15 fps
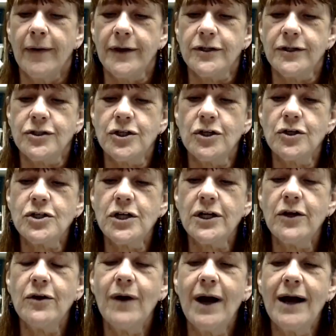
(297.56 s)
Children
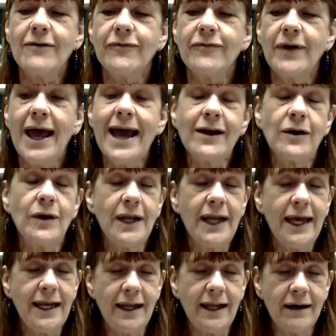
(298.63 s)
who have
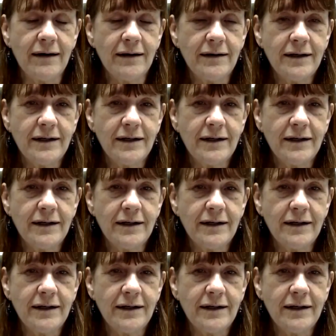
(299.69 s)
echolalia